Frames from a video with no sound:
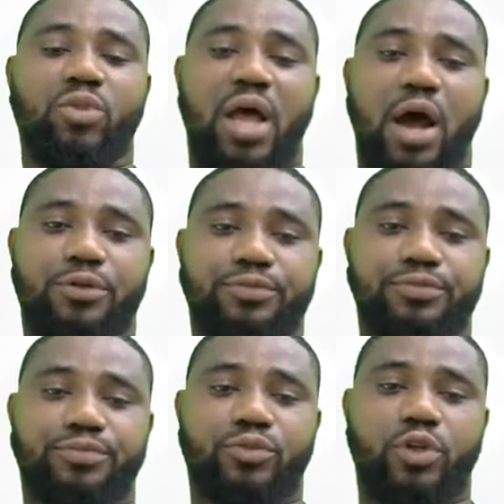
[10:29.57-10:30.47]
Now,
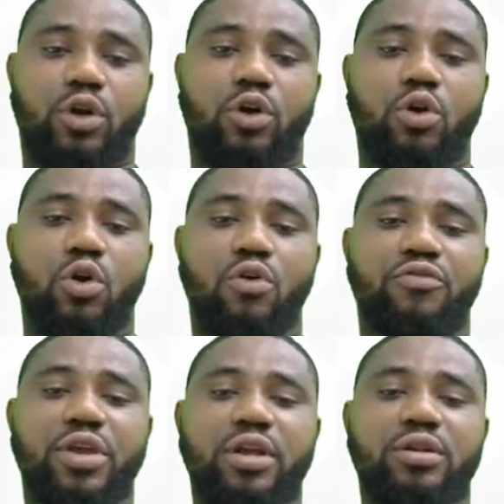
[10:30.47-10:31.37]

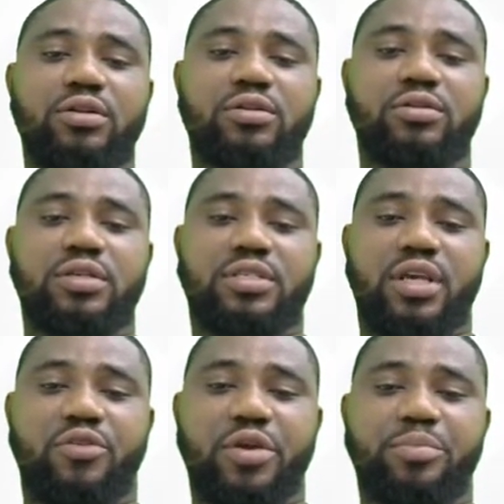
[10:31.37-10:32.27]
chlorophyll is
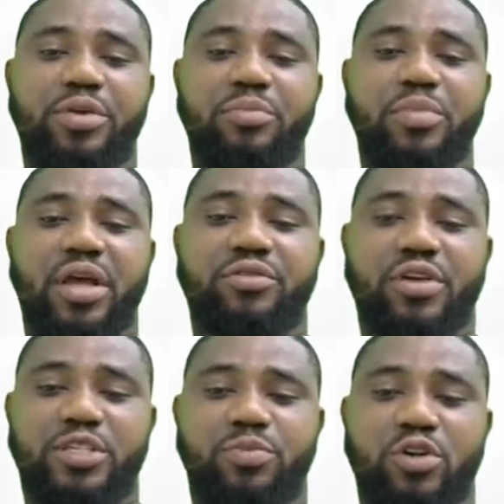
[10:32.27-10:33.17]
a green pigment
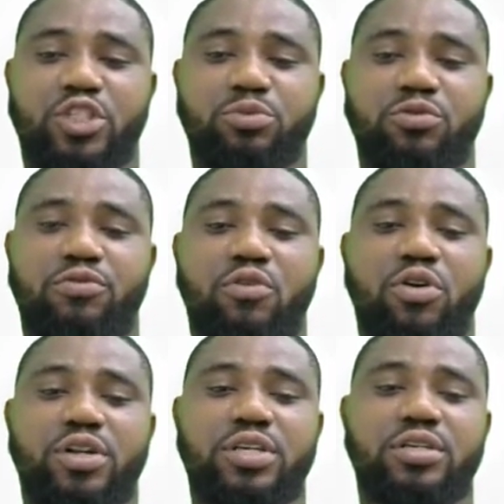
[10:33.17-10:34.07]
responsible
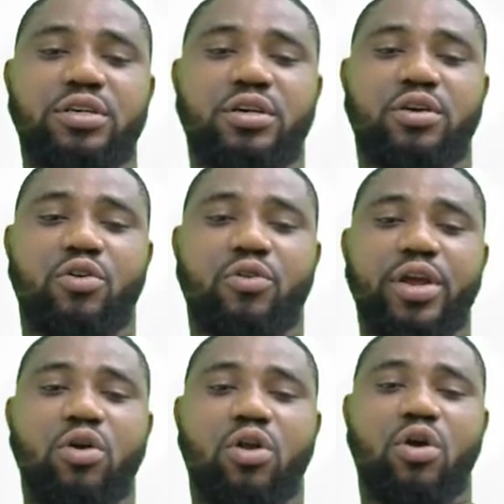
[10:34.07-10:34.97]
for the
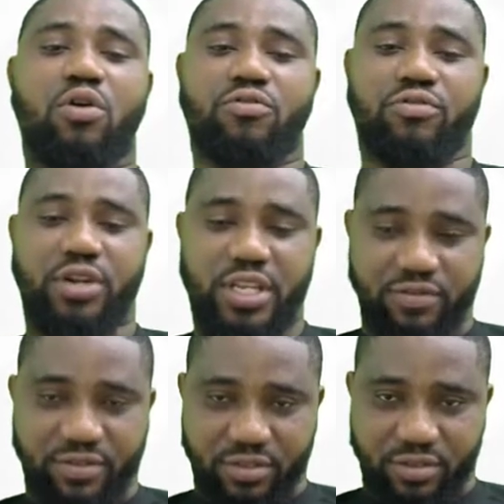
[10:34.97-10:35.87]
green color of
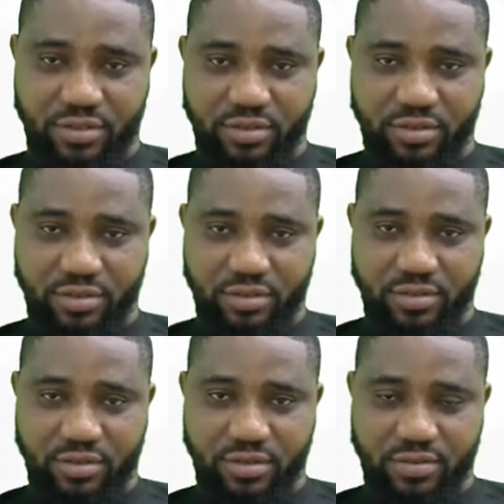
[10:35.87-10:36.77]
leaves,
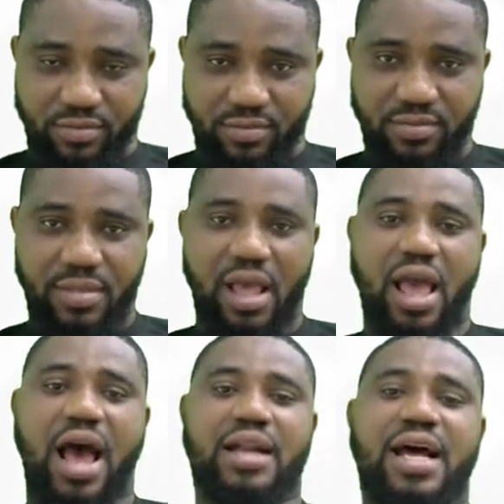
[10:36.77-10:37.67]
and
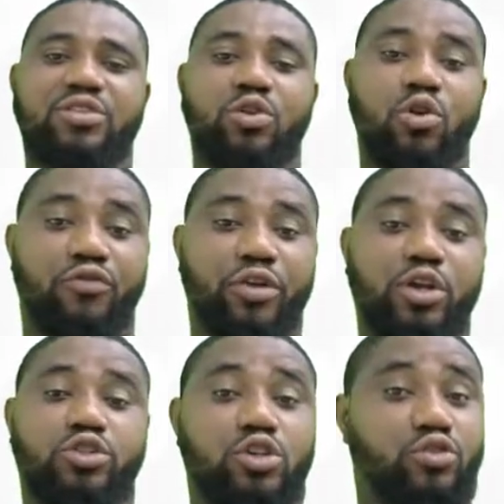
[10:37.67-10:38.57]
that chlorophyll
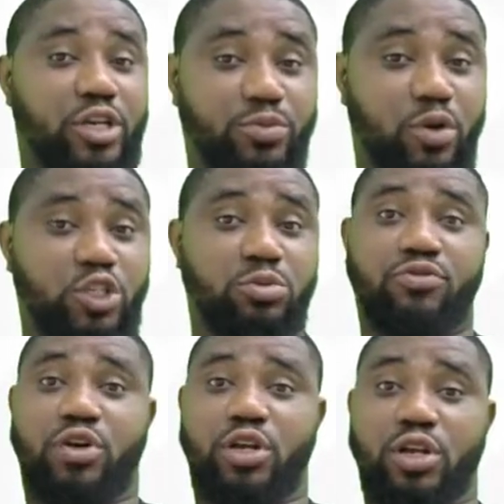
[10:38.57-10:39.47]
is also
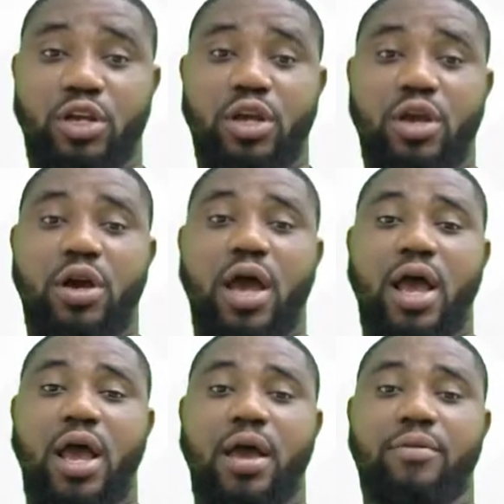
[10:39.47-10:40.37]
responsible for the
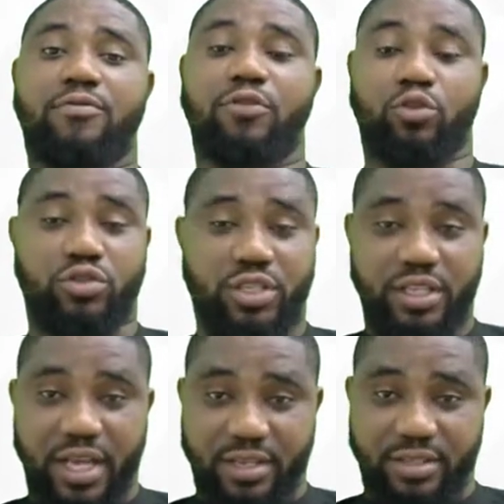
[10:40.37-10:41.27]

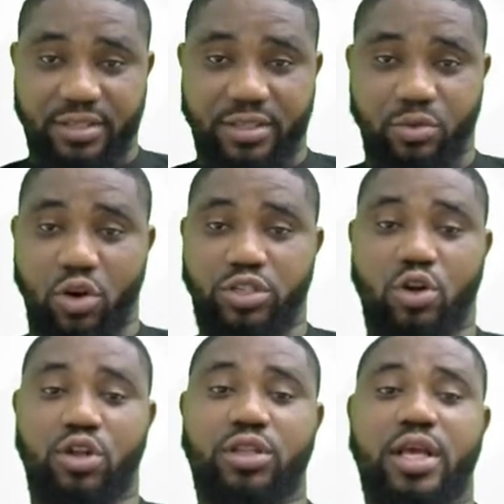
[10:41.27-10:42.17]
photosynthesis because
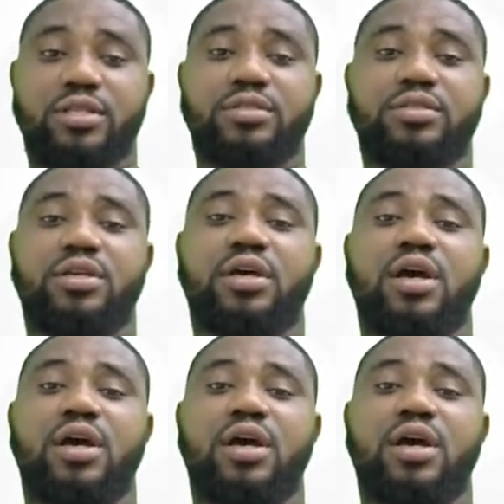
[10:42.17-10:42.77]
it contains,